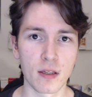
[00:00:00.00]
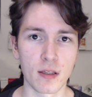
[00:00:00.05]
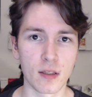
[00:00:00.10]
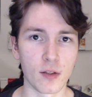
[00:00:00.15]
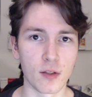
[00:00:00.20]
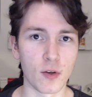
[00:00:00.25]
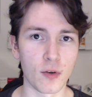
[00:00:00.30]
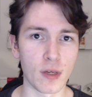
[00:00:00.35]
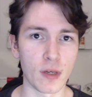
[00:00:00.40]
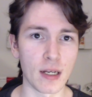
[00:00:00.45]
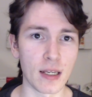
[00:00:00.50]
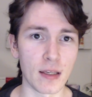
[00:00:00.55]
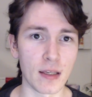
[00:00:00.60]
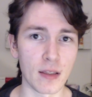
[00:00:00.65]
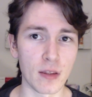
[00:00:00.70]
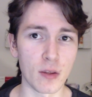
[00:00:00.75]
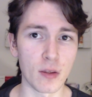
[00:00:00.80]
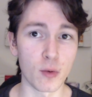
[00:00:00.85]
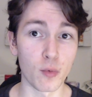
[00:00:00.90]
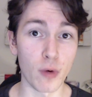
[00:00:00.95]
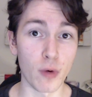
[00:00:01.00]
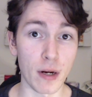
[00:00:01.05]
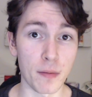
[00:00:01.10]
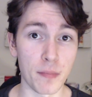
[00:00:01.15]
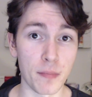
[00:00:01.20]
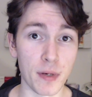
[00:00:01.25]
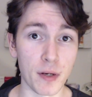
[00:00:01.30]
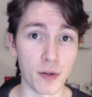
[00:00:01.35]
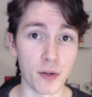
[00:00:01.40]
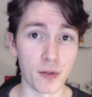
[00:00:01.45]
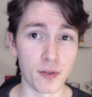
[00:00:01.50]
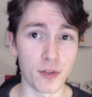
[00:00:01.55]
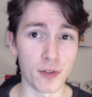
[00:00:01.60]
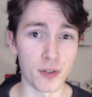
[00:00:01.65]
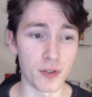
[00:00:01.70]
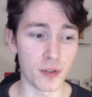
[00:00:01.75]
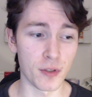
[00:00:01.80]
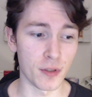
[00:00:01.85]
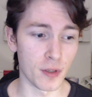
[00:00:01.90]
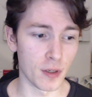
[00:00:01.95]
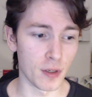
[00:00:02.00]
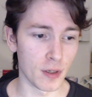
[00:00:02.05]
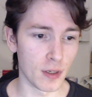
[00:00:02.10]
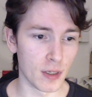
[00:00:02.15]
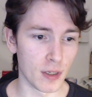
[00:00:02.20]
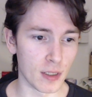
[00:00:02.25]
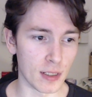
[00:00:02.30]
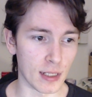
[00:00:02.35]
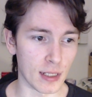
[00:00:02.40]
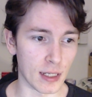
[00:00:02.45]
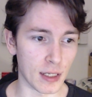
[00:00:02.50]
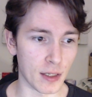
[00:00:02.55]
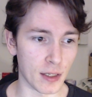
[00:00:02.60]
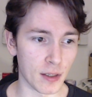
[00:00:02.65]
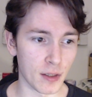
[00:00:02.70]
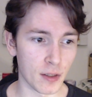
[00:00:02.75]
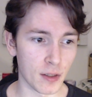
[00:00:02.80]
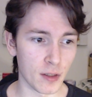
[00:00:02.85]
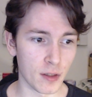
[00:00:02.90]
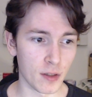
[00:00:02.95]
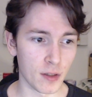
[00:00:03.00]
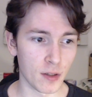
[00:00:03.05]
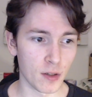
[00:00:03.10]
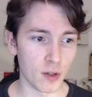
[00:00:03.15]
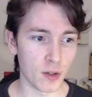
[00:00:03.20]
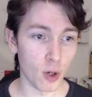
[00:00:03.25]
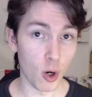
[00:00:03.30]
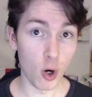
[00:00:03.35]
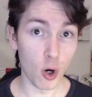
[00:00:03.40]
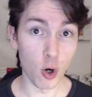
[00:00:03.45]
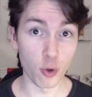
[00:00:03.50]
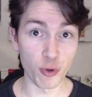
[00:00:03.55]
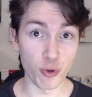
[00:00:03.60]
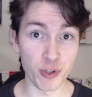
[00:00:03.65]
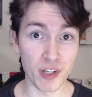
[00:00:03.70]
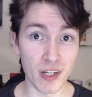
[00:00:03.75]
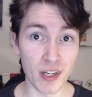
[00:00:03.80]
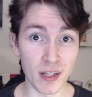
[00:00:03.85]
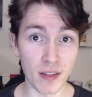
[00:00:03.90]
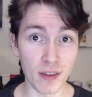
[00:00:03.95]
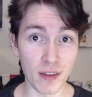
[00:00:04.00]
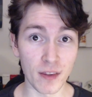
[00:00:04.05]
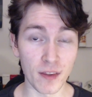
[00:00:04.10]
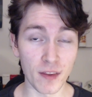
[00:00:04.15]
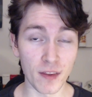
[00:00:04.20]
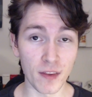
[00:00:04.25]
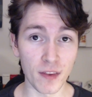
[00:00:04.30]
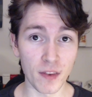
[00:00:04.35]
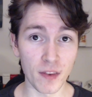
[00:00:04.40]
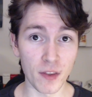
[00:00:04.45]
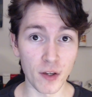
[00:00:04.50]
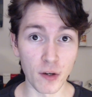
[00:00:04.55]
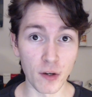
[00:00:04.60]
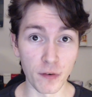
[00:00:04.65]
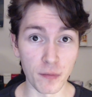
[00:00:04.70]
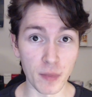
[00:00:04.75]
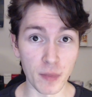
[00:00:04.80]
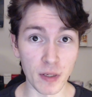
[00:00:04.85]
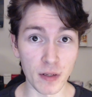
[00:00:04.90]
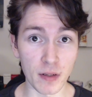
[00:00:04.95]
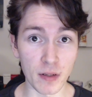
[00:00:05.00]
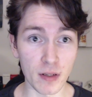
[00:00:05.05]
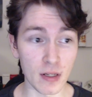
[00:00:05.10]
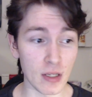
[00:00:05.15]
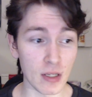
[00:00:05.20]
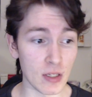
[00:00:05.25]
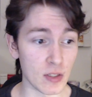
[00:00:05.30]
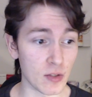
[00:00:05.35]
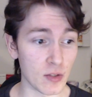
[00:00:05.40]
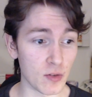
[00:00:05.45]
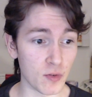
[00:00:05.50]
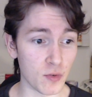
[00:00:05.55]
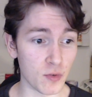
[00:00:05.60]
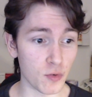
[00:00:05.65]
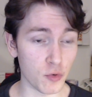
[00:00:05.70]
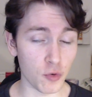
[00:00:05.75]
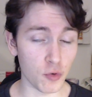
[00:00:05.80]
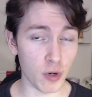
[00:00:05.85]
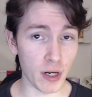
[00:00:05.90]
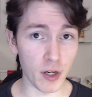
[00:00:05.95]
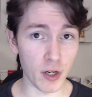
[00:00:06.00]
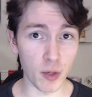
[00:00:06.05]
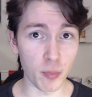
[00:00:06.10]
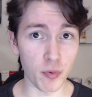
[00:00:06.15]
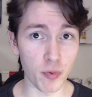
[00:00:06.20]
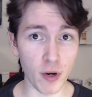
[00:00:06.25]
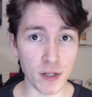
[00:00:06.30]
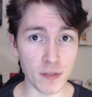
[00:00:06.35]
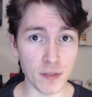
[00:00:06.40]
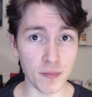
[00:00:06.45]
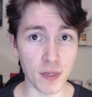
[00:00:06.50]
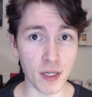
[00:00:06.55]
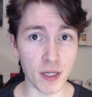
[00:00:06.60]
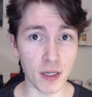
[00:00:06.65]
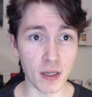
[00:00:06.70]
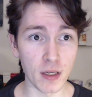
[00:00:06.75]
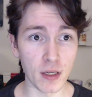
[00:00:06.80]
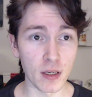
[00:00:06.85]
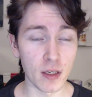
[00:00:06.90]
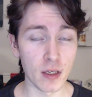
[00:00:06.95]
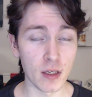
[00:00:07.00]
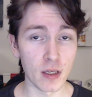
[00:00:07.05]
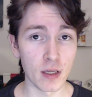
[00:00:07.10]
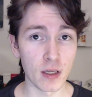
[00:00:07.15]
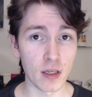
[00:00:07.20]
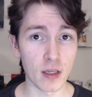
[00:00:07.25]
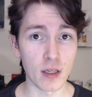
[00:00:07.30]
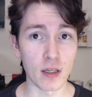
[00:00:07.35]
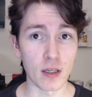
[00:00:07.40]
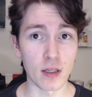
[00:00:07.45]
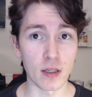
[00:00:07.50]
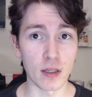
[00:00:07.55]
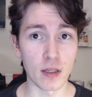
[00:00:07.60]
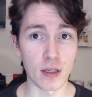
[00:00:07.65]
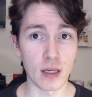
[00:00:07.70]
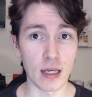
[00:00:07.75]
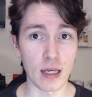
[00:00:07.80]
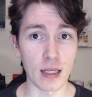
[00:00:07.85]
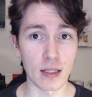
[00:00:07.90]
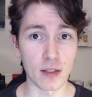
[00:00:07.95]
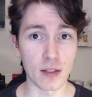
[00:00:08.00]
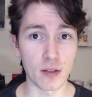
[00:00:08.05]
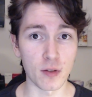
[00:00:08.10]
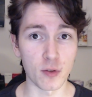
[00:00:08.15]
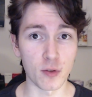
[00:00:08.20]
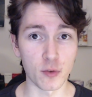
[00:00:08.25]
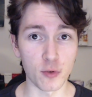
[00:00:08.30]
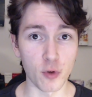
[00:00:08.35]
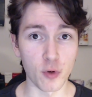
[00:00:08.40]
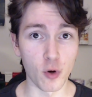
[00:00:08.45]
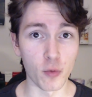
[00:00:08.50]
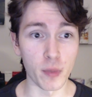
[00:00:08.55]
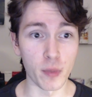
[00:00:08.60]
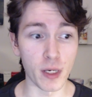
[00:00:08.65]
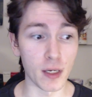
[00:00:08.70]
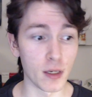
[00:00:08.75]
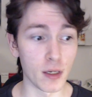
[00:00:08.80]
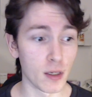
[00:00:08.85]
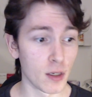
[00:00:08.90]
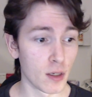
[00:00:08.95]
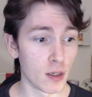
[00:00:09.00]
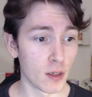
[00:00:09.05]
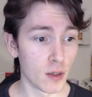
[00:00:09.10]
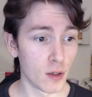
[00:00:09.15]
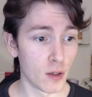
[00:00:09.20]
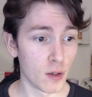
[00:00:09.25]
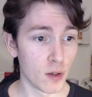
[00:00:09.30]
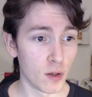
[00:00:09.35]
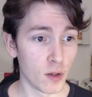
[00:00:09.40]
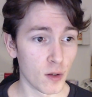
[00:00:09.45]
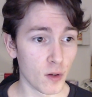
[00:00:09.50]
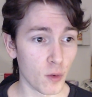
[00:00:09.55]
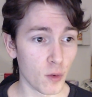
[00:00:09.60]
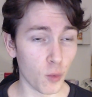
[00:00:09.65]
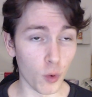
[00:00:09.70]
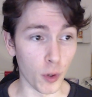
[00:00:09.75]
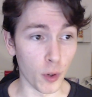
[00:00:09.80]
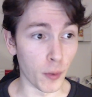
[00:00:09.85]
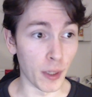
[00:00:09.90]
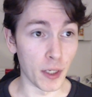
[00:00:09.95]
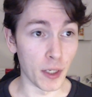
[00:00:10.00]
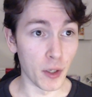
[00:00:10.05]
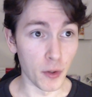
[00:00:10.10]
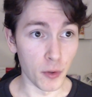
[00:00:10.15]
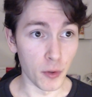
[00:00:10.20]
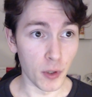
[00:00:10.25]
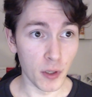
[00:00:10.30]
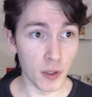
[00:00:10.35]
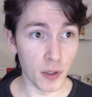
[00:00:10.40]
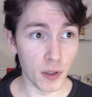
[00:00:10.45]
You know, getting the red pill is just, it's like, oh shit, the government is trying to oppress me uh, and control me. What do I do?